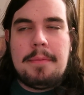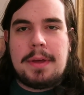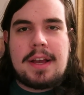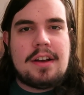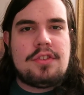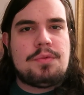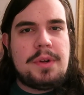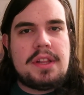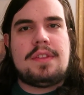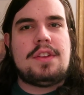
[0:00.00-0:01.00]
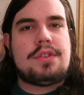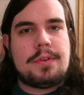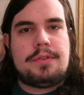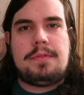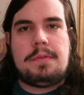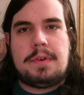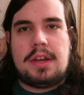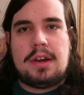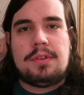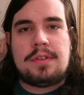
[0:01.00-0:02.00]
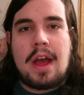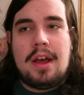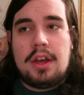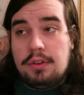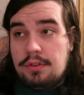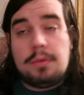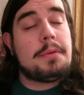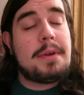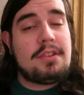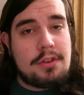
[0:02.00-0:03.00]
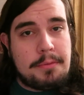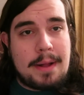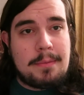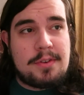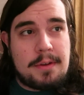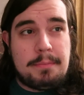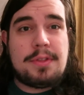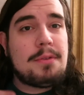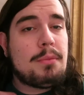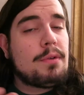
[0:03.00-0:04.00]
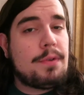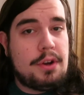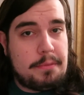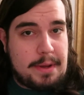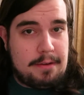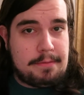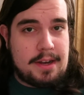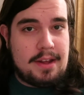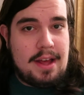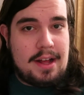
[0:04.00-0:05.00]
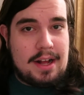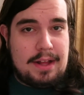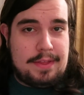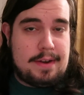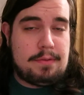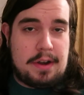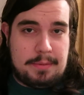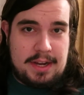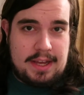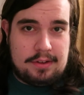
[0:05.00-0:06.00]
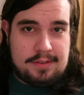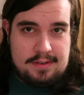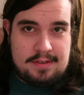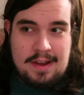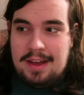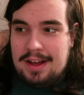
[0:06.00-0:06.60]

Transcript: because really these first few videos, you do want to make sure you publish them, but they're more for your benefit than for anybody else's.